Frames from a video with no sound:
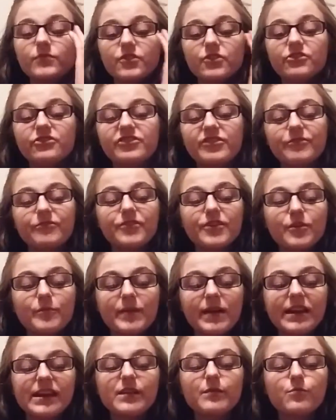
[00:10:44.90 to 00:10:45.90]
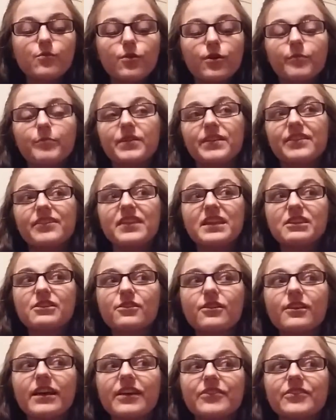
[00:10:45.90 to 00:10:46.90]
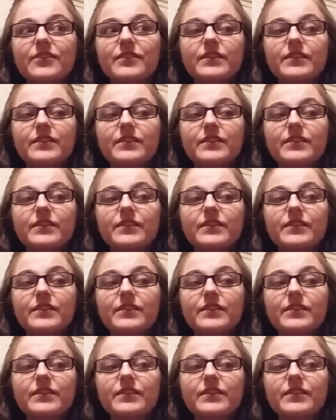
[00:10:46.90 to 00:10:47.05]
to film anymore, but thank you guys